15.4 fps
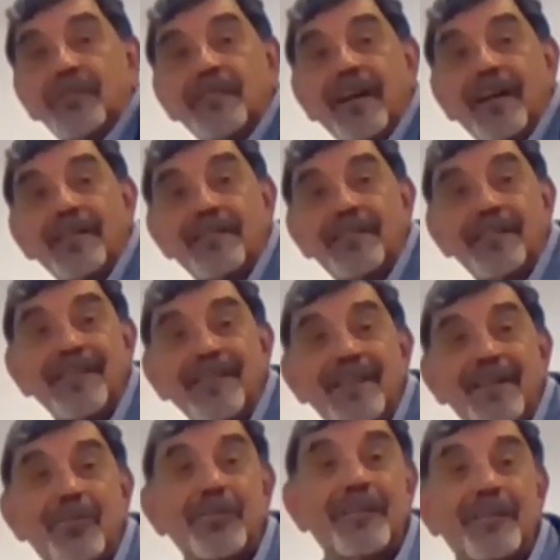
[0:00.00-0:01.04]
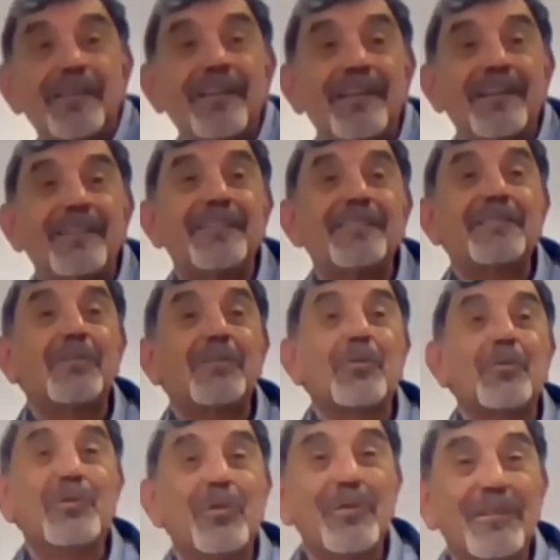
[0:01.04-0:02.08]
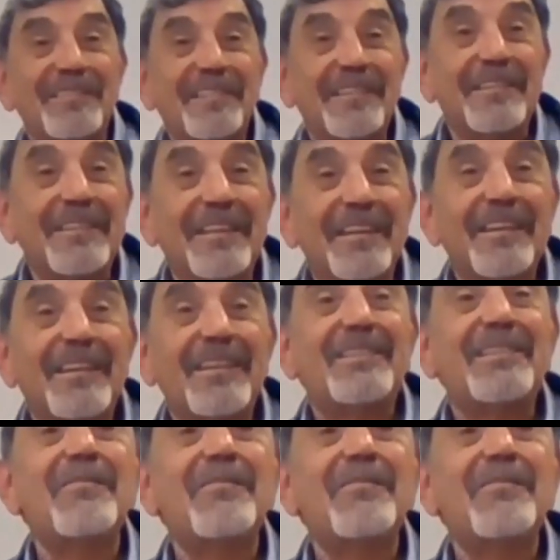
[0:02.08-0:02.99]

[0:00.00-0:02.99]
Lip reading: society, okay, is not automatical. It